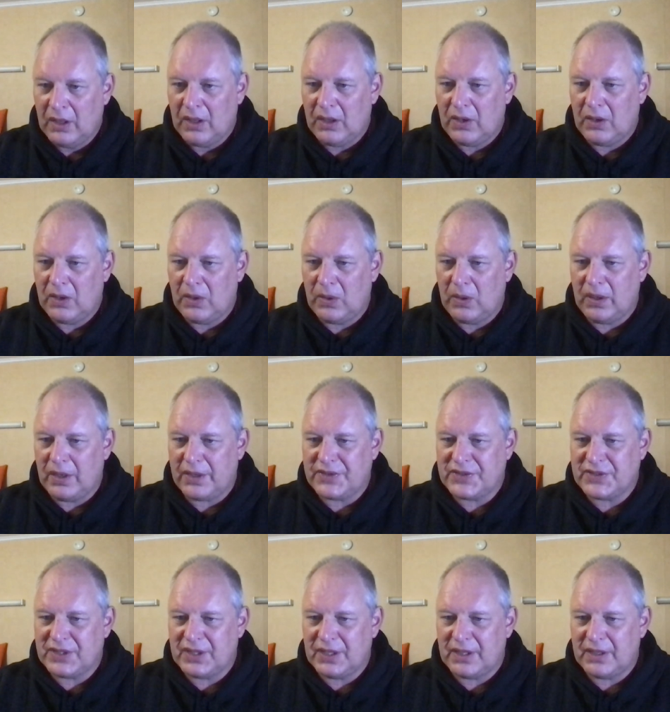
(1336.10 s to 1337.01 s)
All
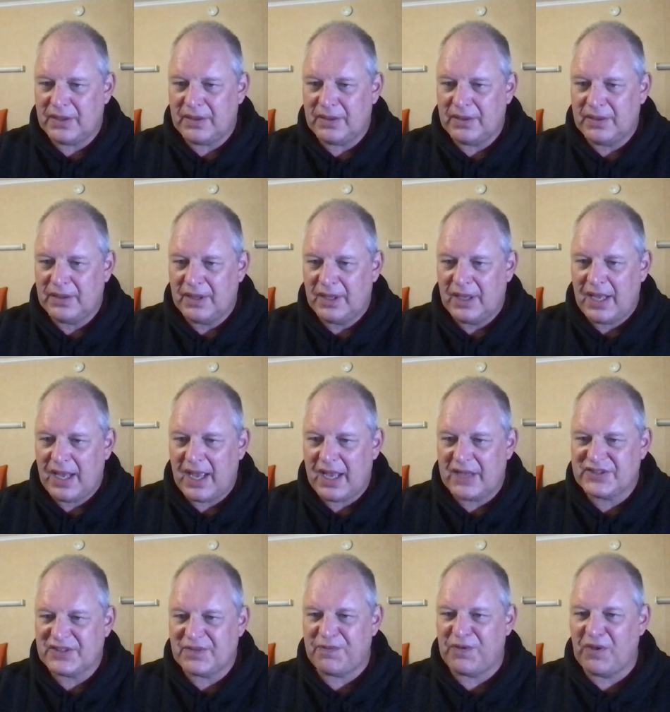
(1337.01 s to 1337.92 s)
right.
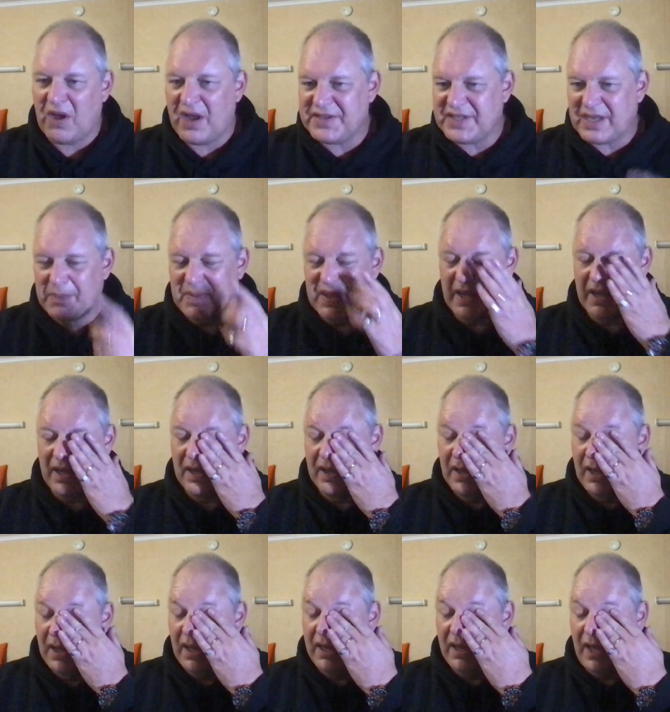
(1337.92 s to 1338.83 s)
How's the flies up there?
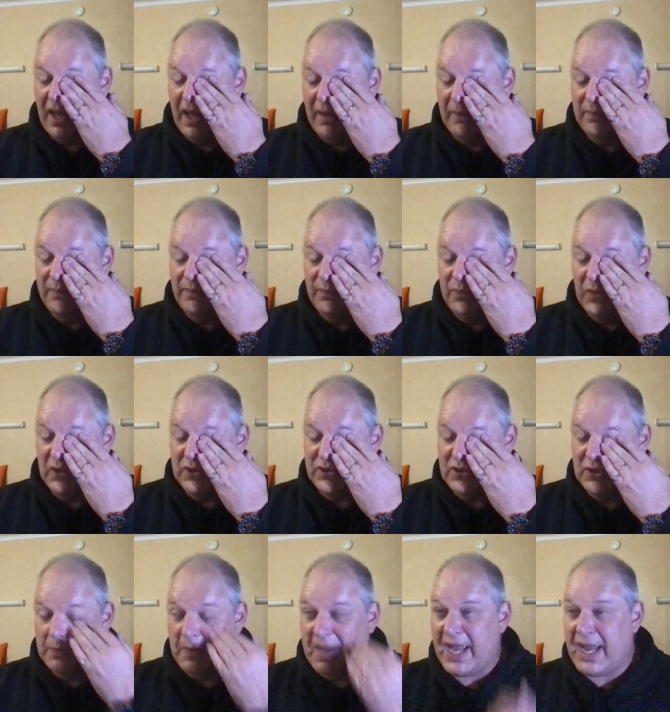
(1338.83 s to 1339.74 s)
Not
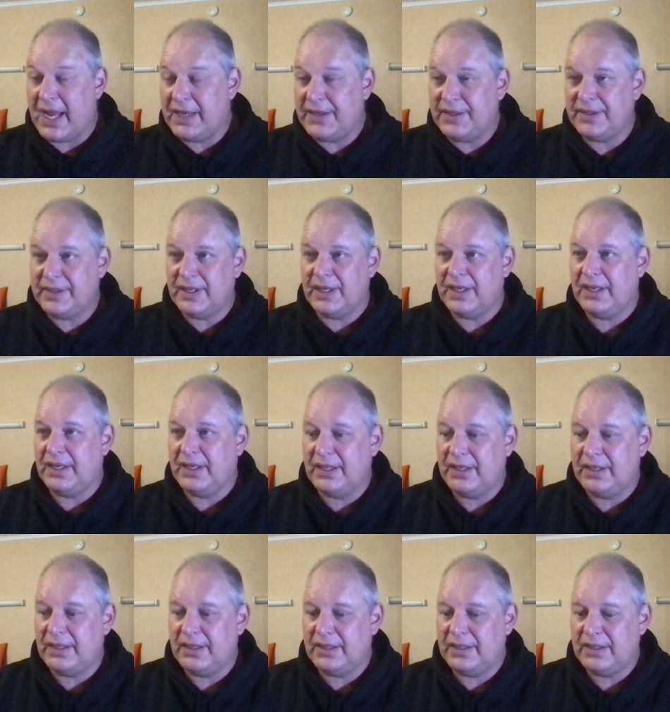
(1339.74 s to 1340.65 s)
too bad.
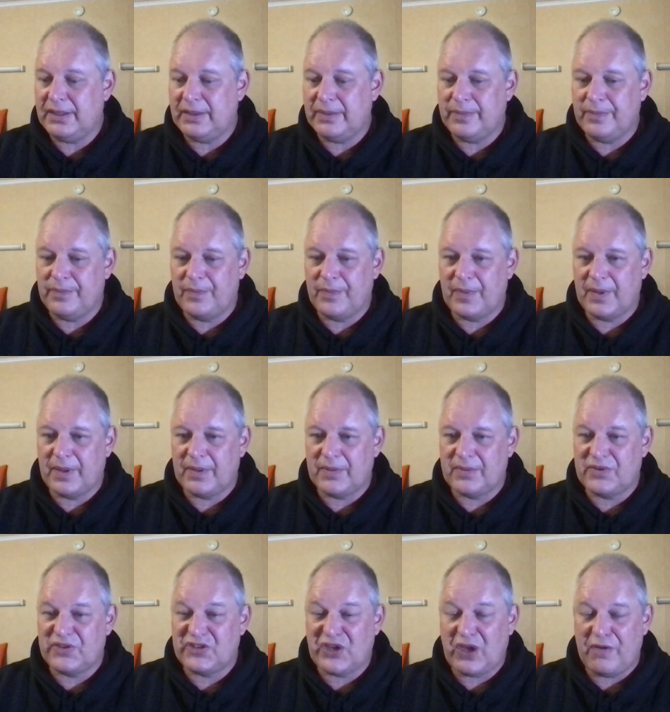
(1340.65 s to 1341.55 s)

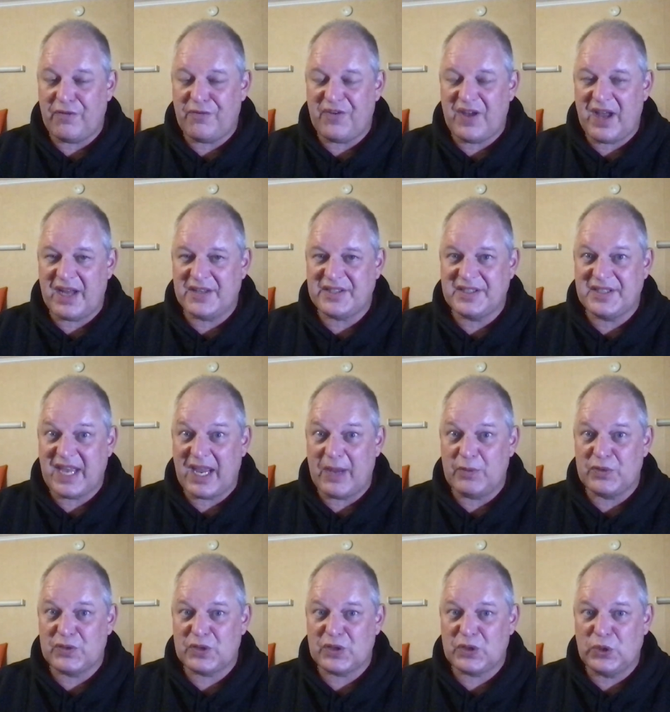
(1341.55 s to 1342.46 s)
So far today
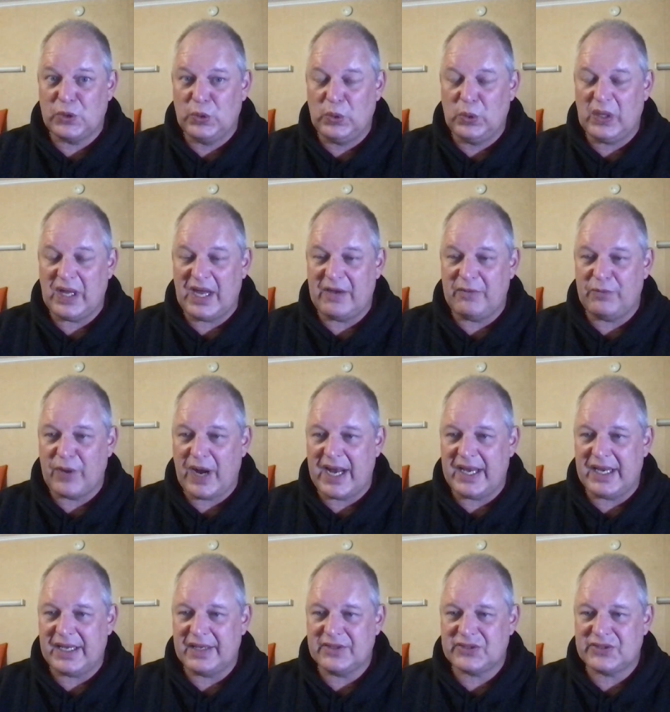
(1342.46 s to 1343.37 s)
was cool and
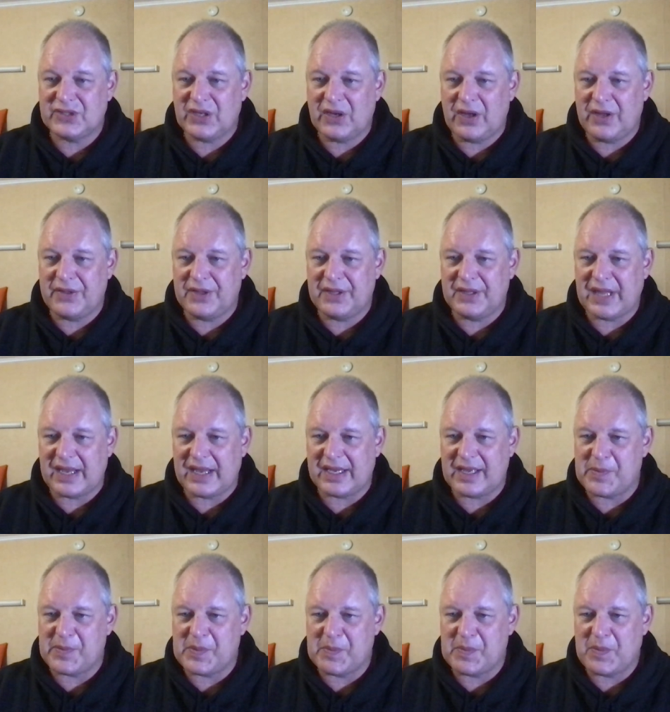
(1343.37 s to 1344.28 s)
raining, so I think that
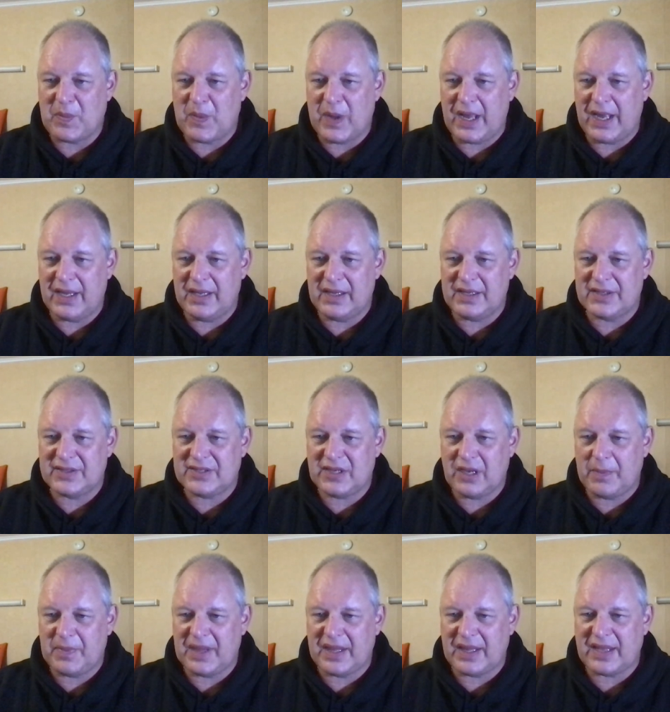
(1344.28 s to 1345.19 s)
kept them away. Let's
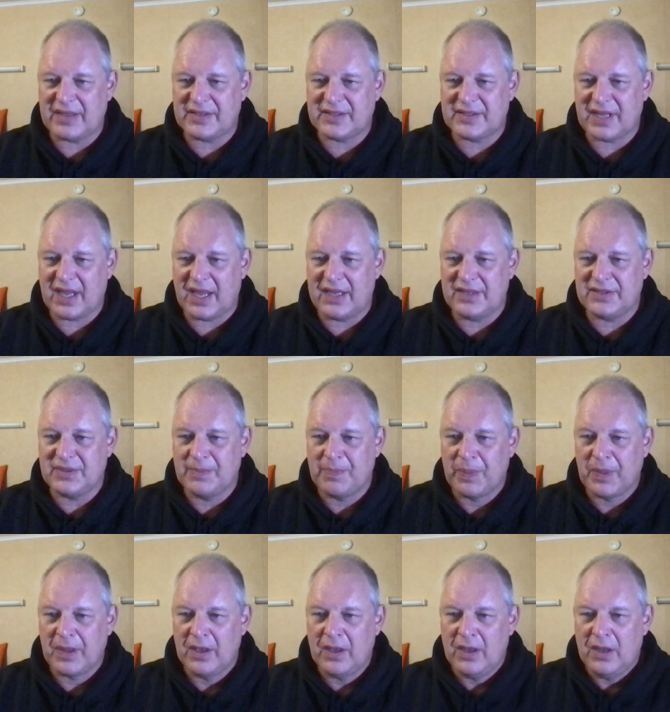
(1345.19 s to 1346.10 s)
hope that stays.
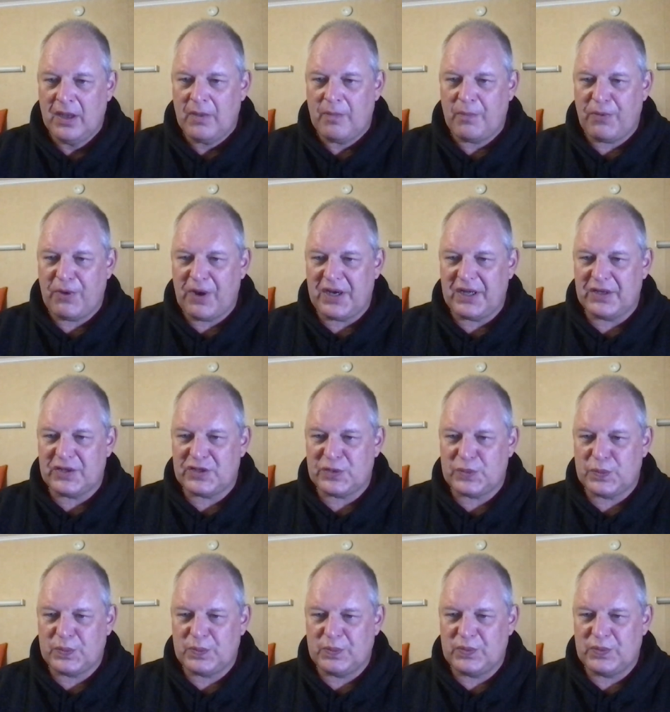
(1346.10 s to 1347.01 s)

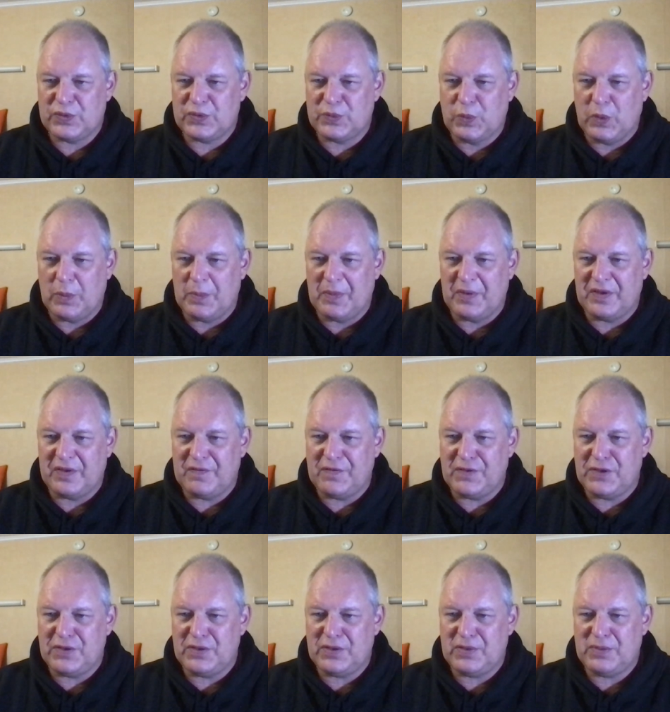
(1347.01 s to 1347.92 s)
Proteus Swartman, you've
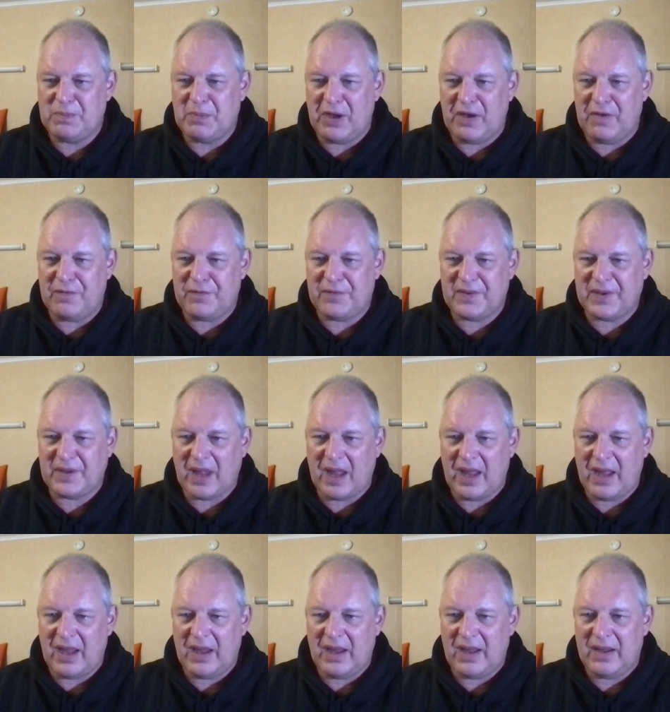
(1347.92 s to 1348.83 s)
used both.
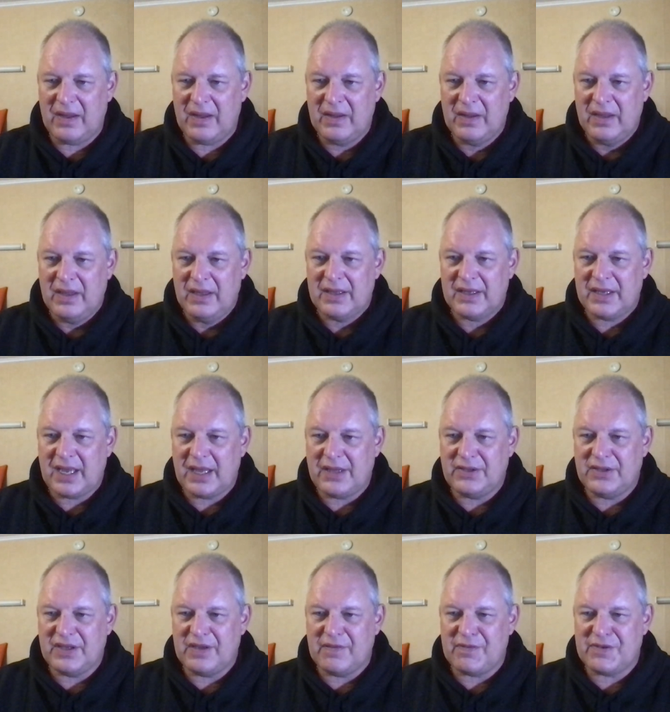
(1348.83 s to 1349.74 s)
Can you
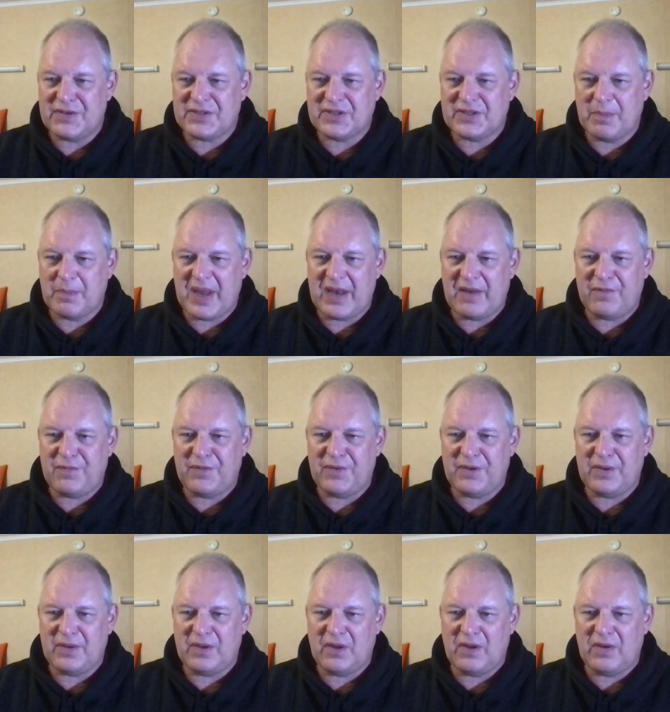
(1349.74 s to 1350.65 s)
give us the
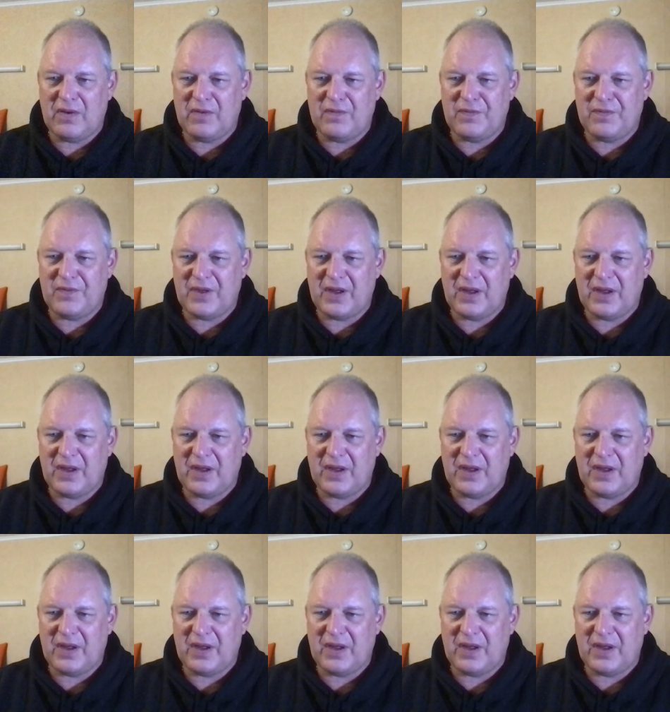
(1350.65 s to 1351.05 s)
benefit of